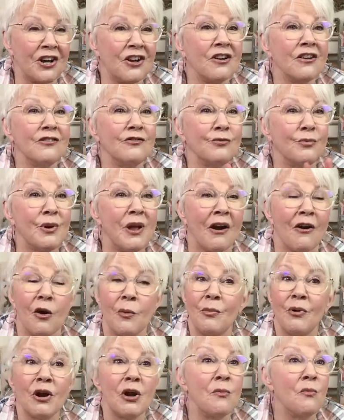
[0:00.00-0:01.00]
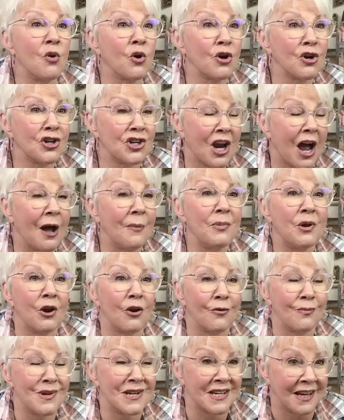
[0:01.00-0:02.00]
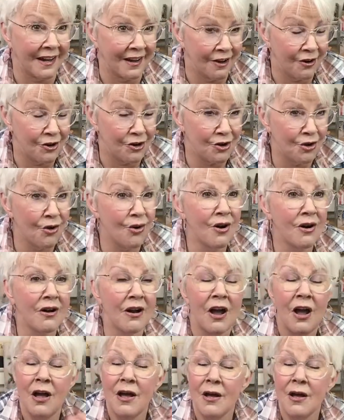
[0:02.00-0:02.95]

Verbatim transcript: Goods. We are a brick and mortar shop here in Medina, New York